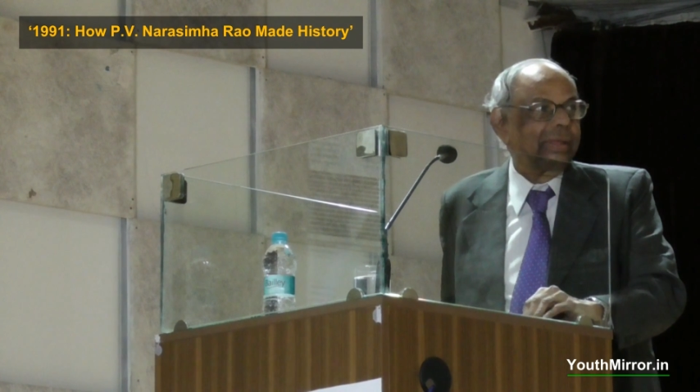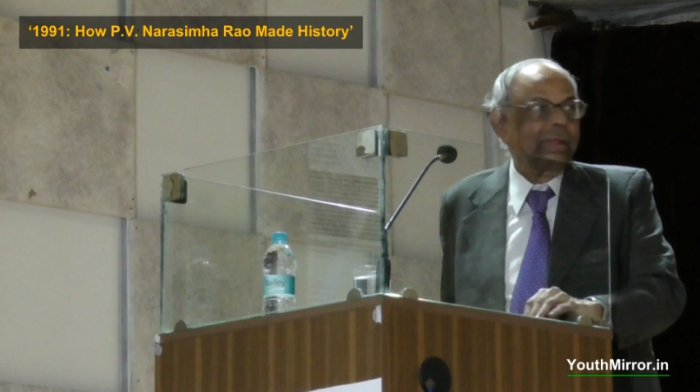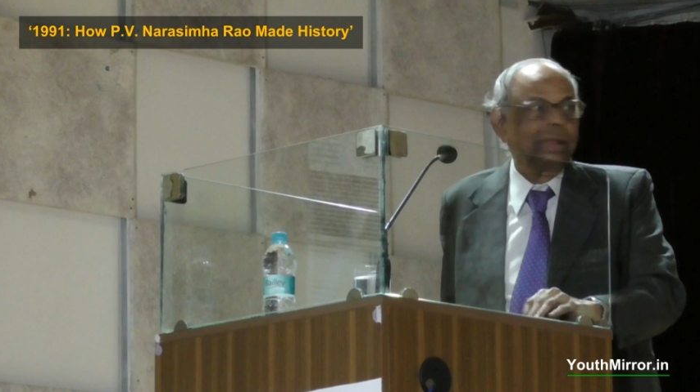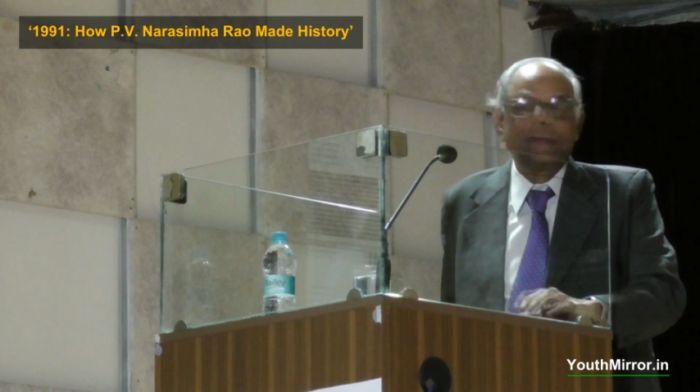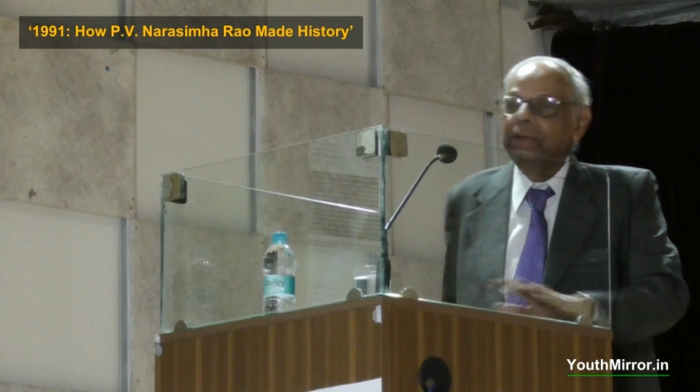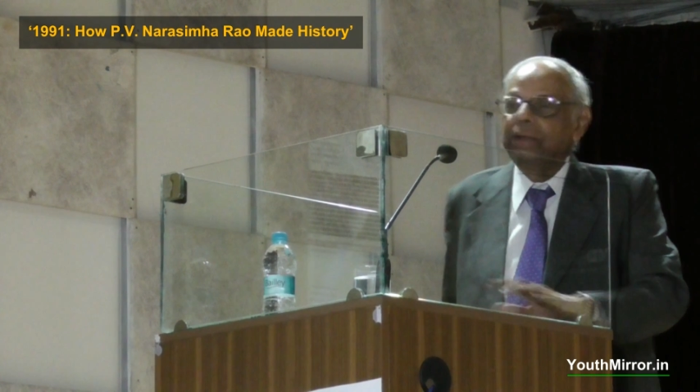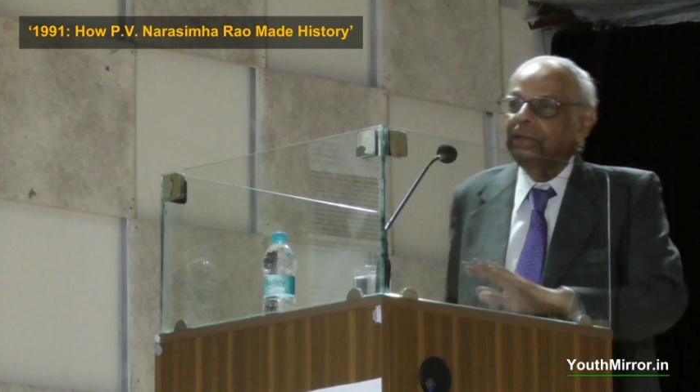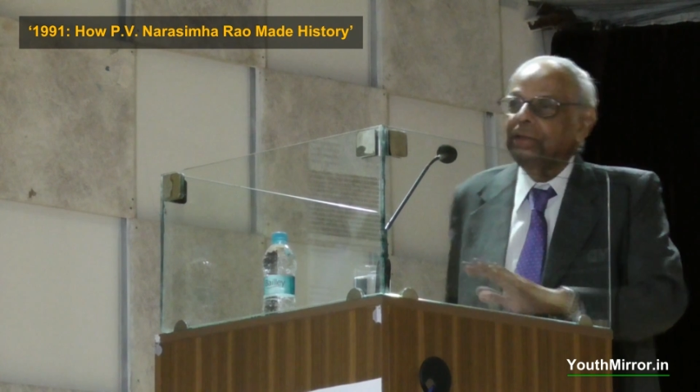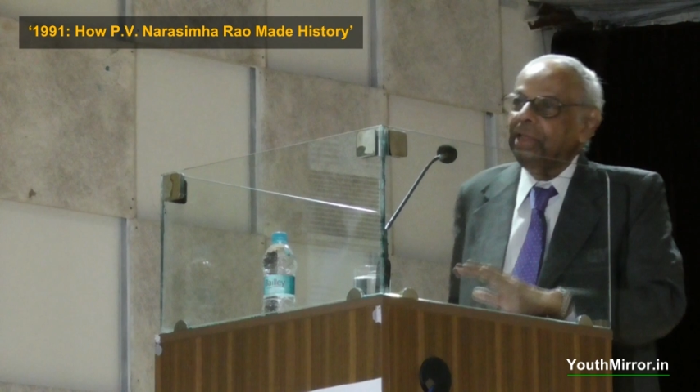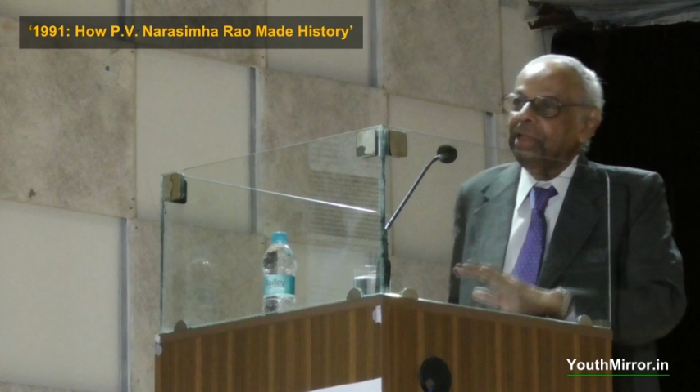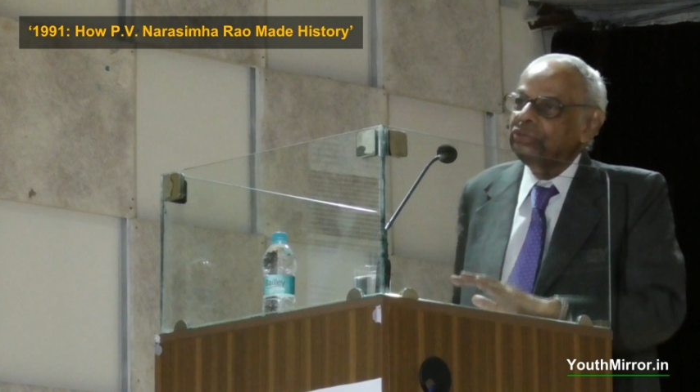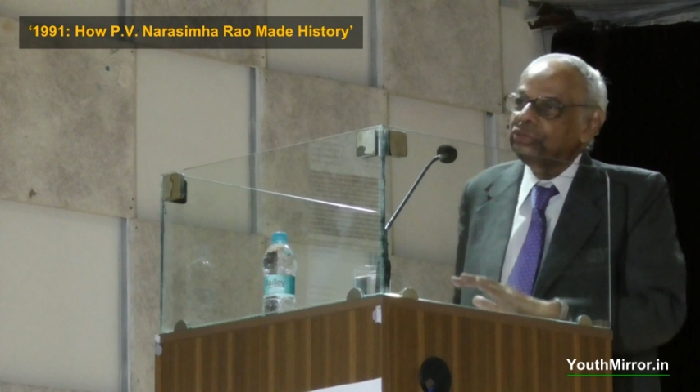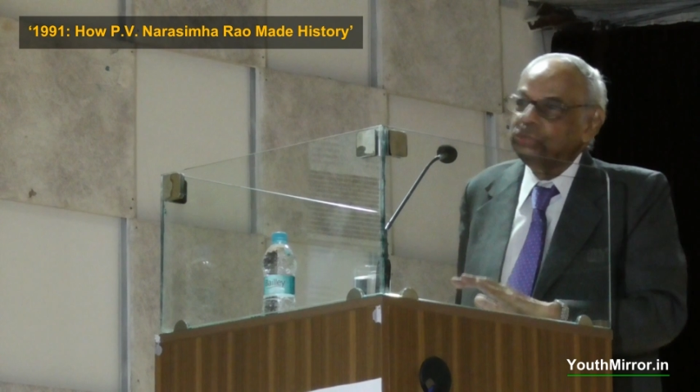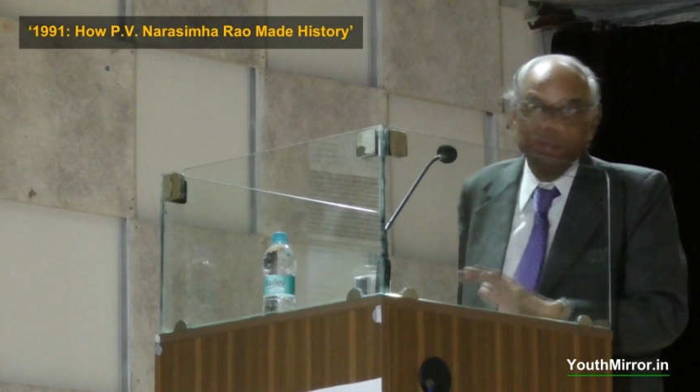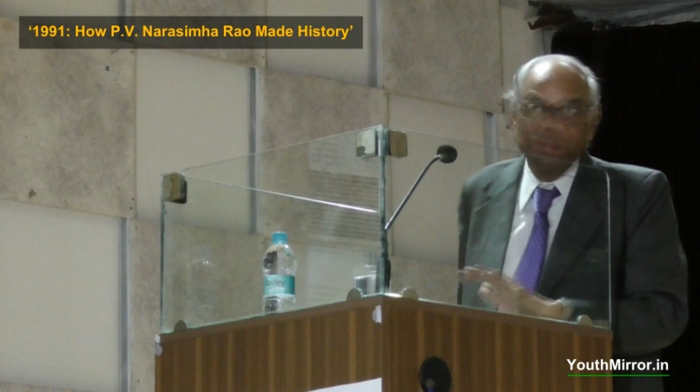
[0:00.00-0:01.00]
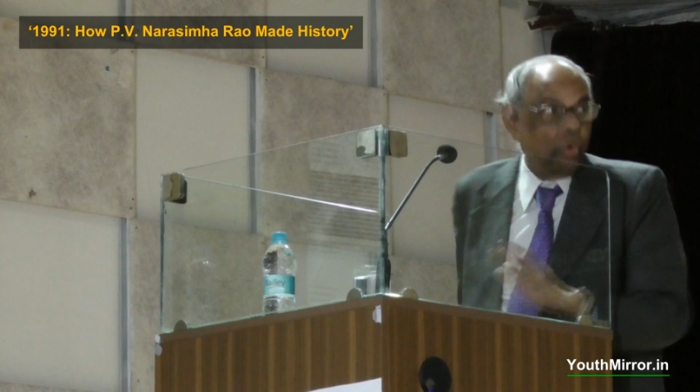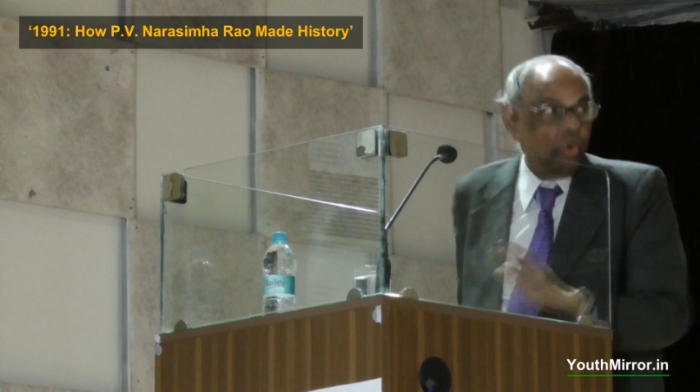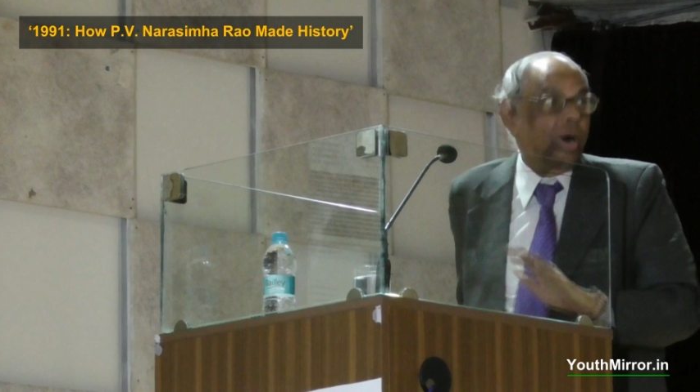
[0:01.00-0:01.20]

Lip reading: and he raised no